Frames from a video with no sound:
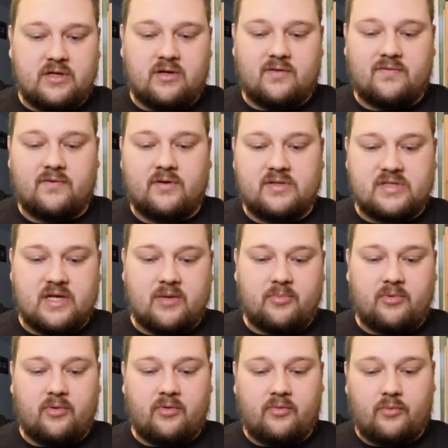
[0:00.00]
here, for
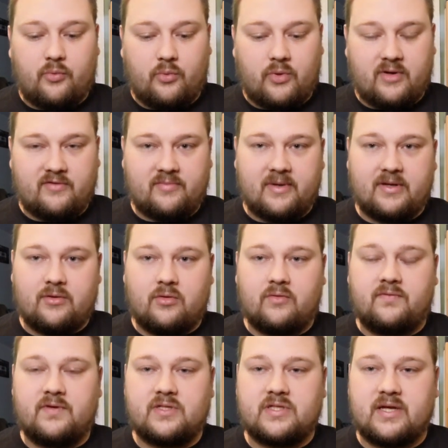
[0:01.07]
example, one of my
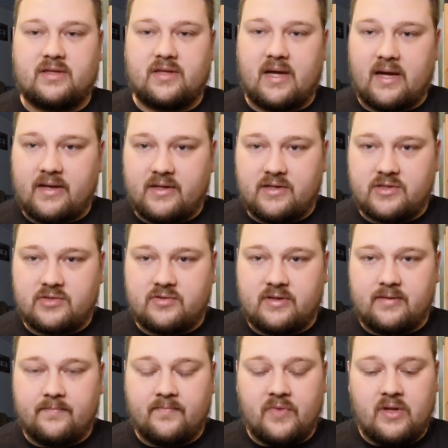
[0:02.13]
goldfish had an eye
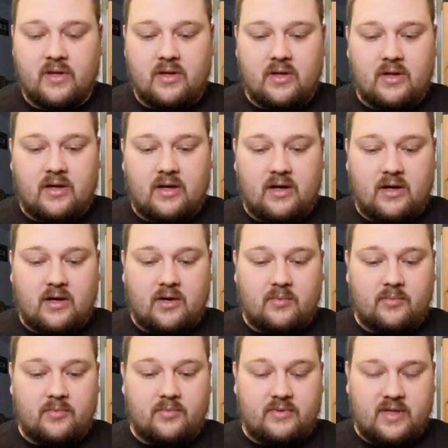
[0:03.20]
injury.
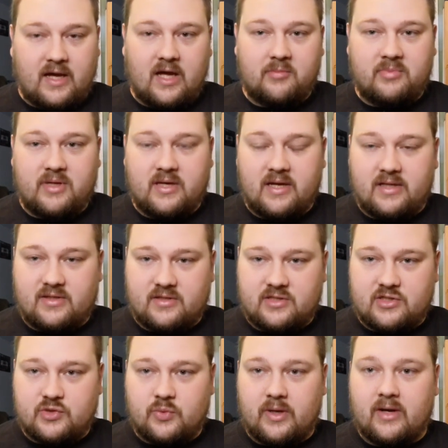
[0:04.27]
The eye began to
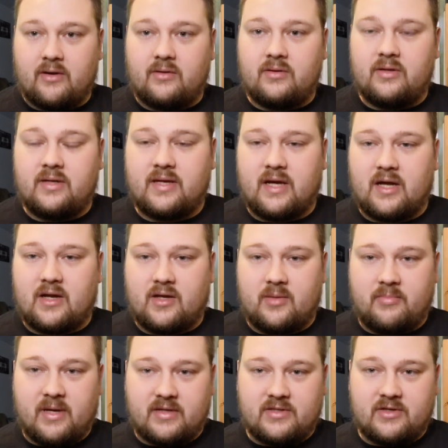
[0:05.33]
swell. It got a
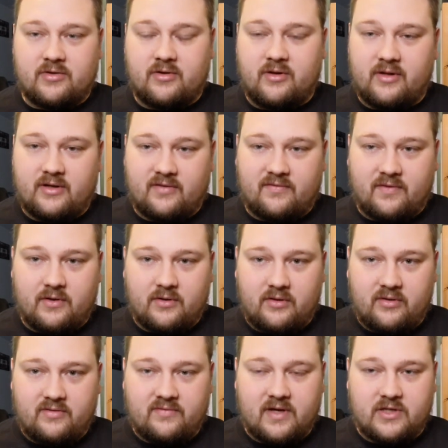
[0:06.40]
bacterial and a
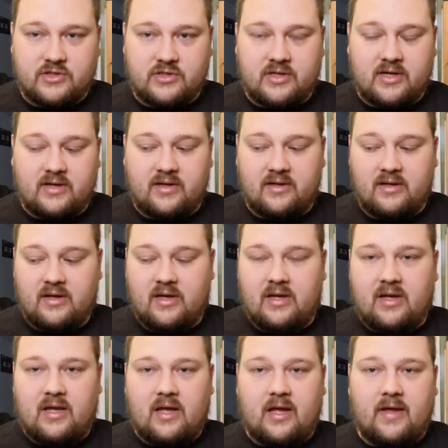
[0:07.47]
fungal infection on it,
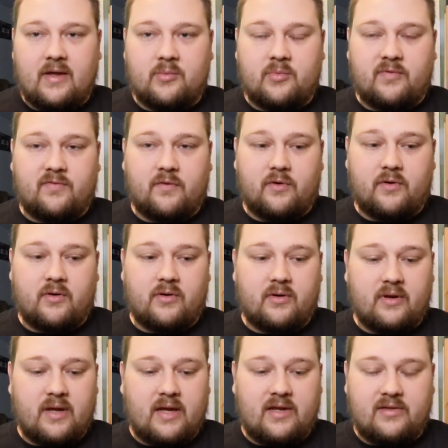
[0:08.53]
and
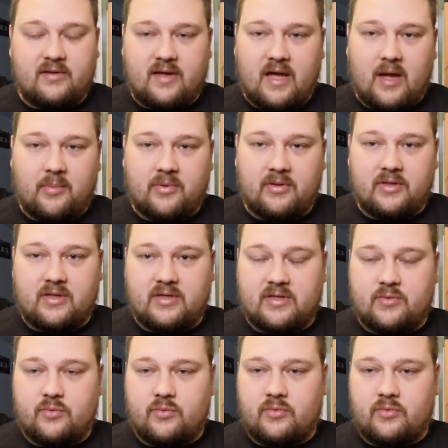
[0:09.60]
before anything happened and it